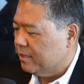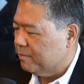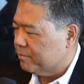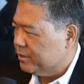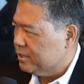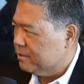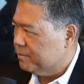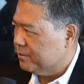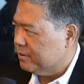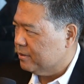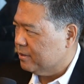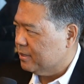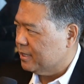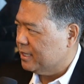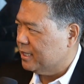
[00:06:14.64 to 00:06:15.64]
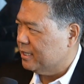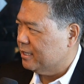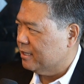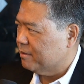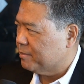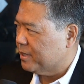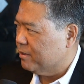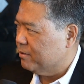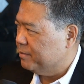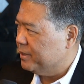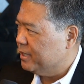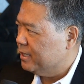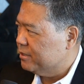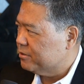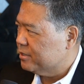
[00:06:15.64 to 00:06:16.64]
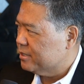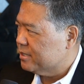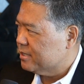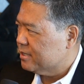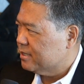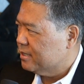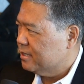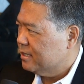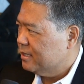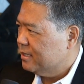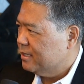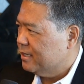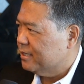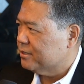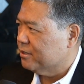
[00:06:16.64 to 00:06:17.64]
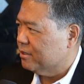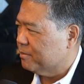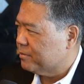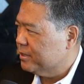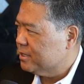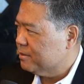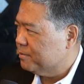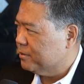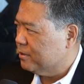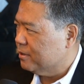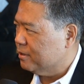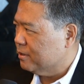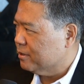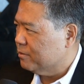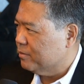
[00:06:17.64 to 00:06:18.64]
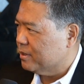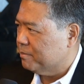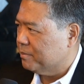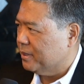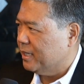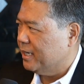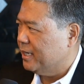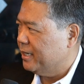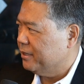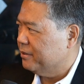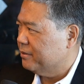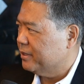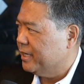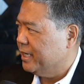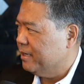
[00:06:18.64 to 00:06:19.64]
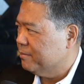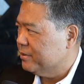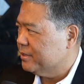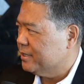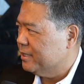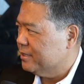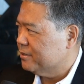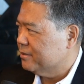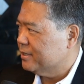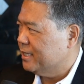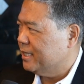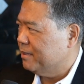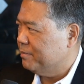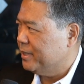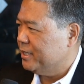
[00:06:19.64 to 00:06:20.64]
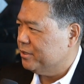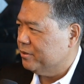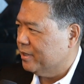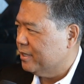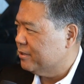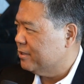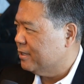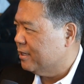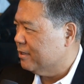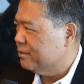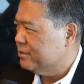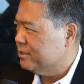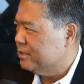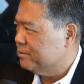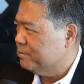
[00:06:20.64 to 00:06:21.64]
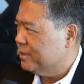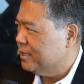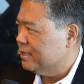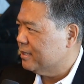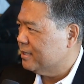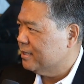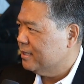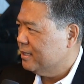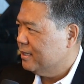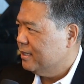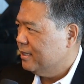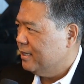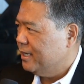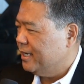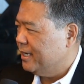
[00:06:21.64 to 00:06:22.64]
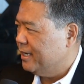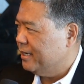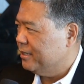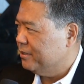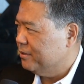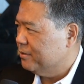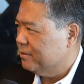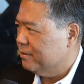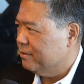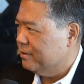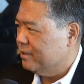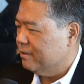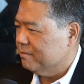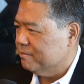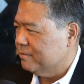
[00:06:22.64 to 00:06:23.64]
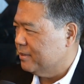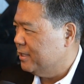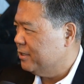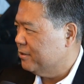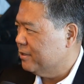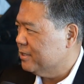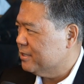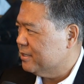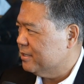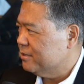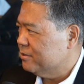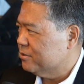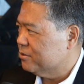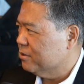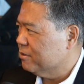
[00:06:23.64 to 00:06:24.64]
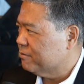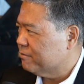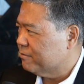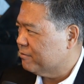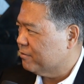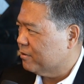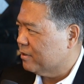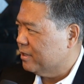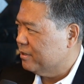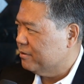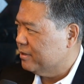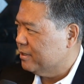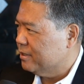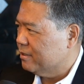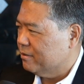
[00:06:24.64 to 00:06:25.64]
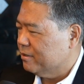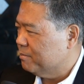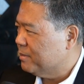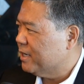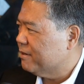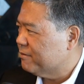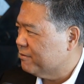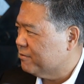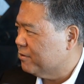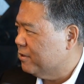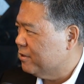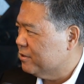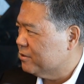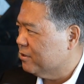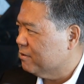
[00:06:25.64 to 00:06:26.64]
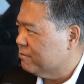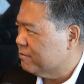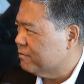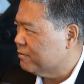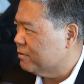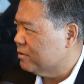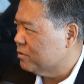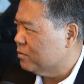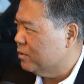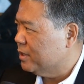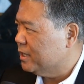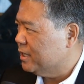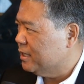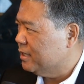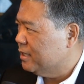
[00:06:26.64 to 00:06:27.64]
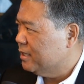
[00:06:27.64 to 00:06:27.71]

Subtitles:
principal, and then another part would be interest. And so the principal, you would apply your gain percentage. So say they paid you $100 each month, and in your instance, you sold it for $400, or you bought it for $400, sold it for $420.